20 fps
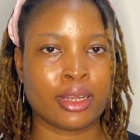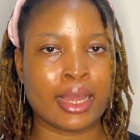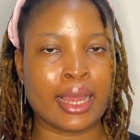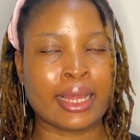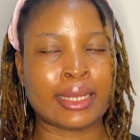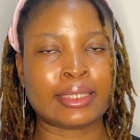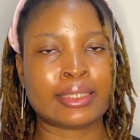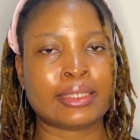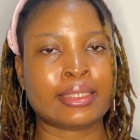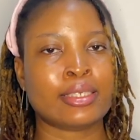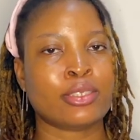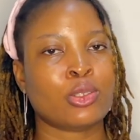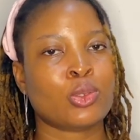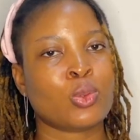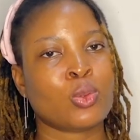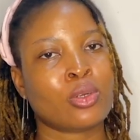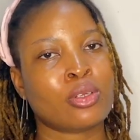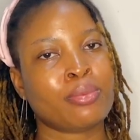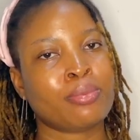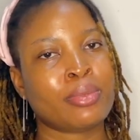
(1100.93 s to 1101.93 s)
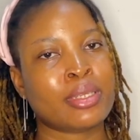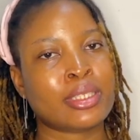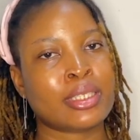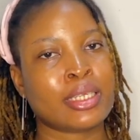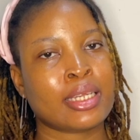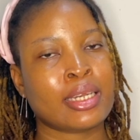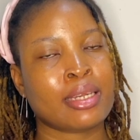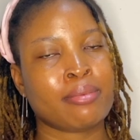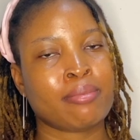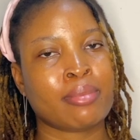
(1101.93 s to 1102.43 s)
And this one
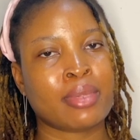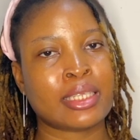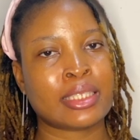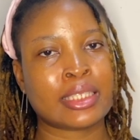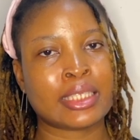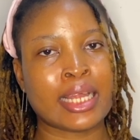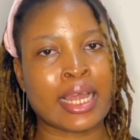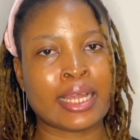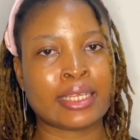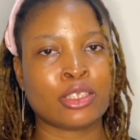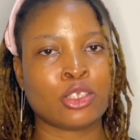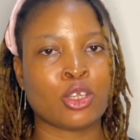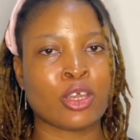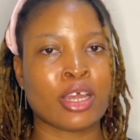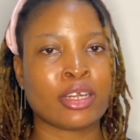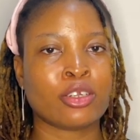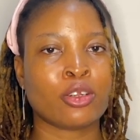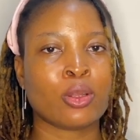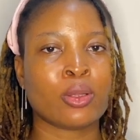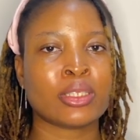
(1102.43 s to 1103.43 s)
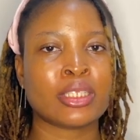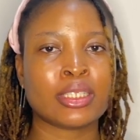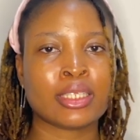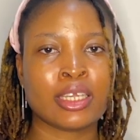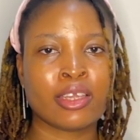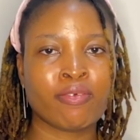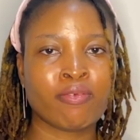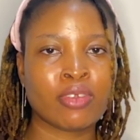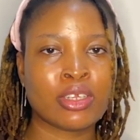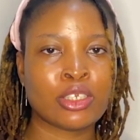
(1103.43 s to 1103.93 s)
basically means that you are not
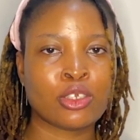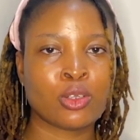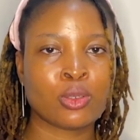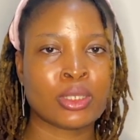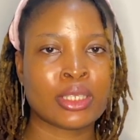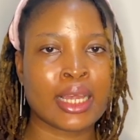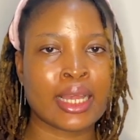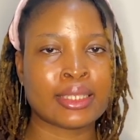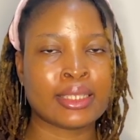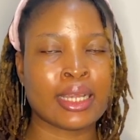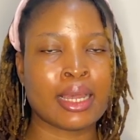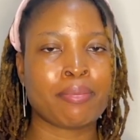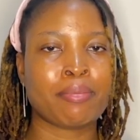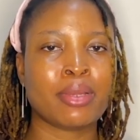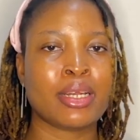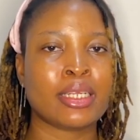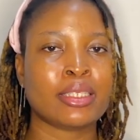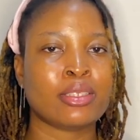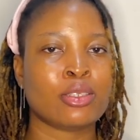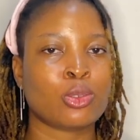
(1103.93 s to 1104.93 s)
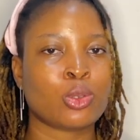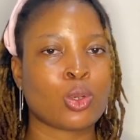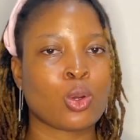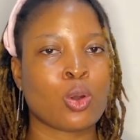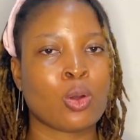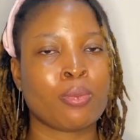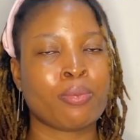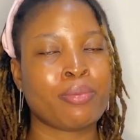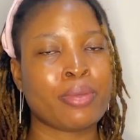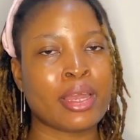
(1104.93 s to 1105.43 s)
giving users the ability to
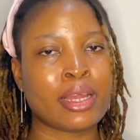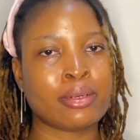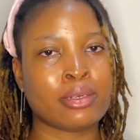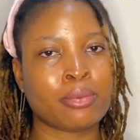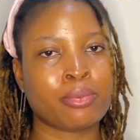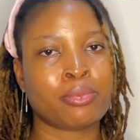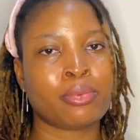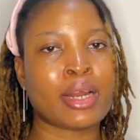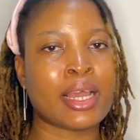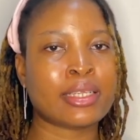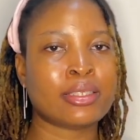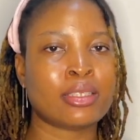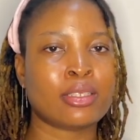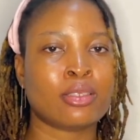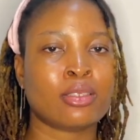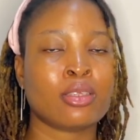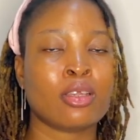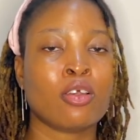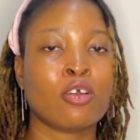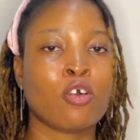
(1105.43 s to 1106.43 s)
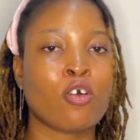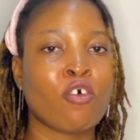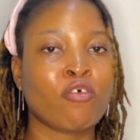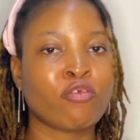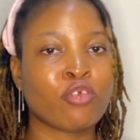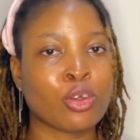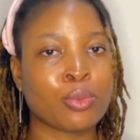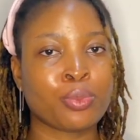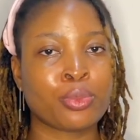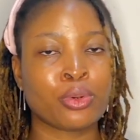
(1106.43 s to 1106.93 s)
compare the prices of
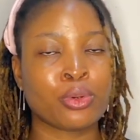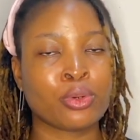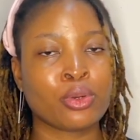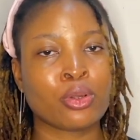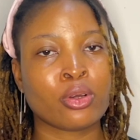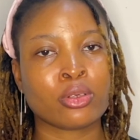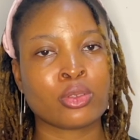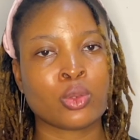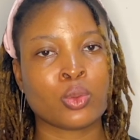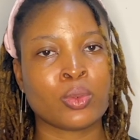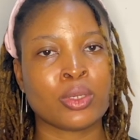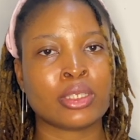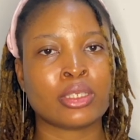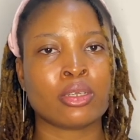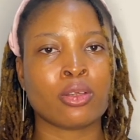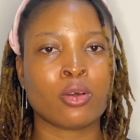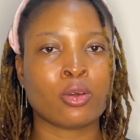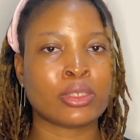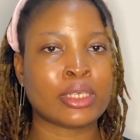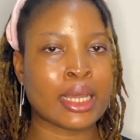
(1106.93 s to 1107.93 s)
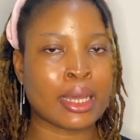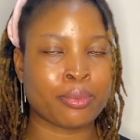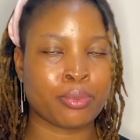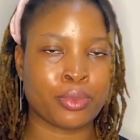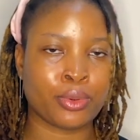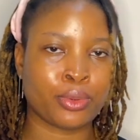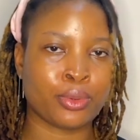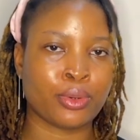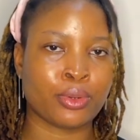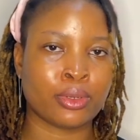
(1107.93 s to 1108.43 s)
your product with other
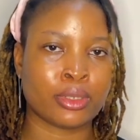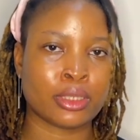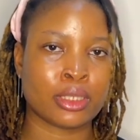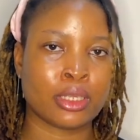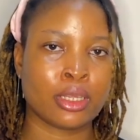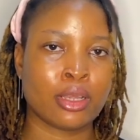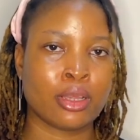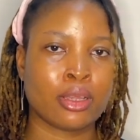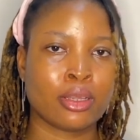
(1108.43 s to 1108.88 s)
products.